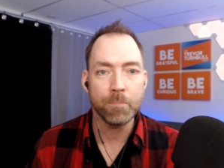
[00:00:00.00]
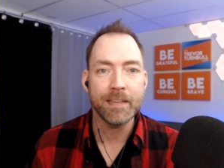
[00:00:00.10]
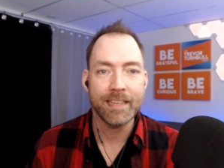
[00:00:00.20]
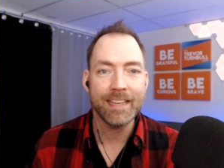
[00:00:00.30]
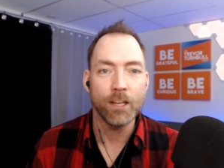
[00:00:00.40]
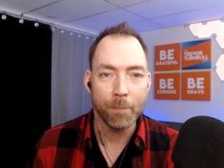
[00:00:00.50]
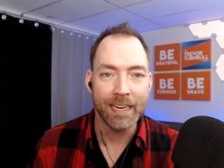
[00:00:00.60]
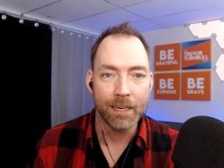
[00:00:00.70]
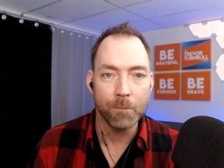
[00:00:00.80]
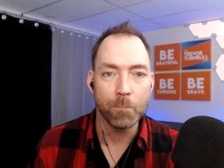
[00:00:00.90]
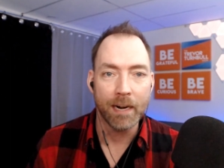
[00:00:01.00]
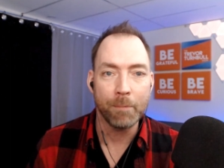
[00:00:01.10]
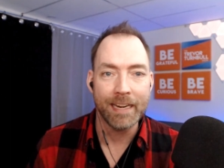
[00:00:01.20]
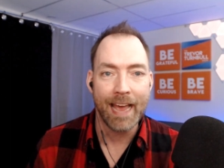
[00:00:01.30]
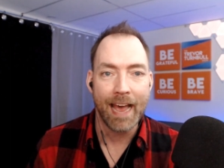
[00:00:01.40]
kill me and break me
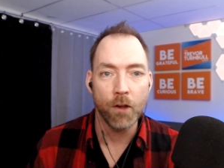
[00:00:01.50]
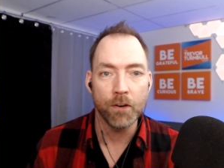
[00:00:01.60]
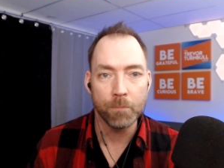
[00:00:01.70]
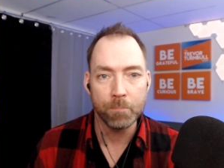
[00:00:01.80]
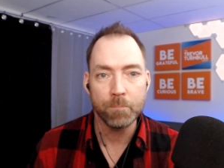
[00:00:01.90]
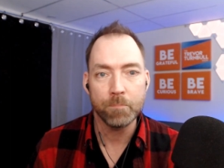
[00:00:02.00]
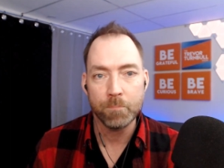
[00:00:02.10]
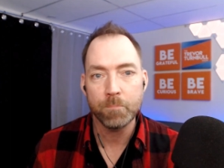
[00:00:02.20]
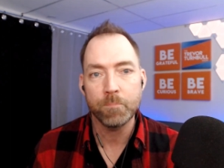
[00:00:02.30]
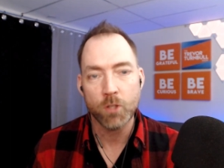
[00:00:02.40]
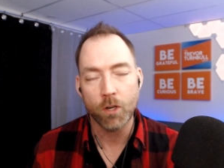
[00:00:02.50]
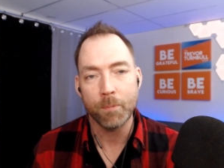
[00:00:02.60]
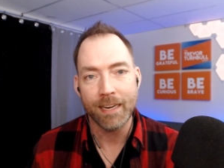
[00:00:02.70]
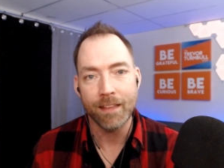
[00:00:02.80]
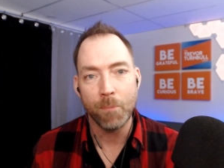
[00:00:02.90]
down or turn me
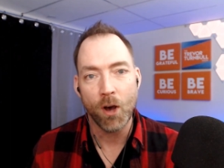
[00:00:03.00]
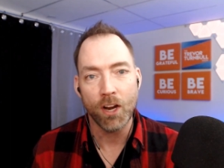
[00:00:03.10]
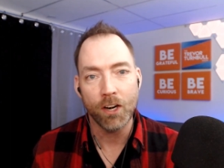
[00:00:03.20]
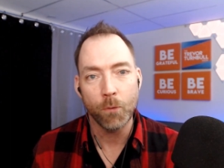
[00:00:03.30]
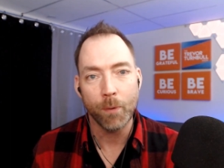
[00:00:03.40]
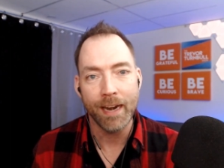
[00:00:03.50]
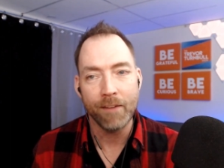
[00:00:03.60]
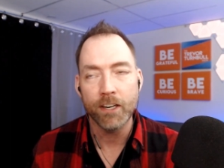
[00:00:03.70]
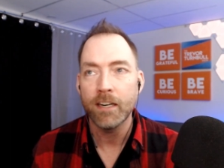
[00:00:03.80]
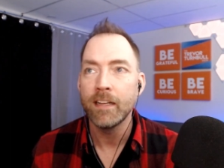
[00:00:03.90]
to the bottle or whatever.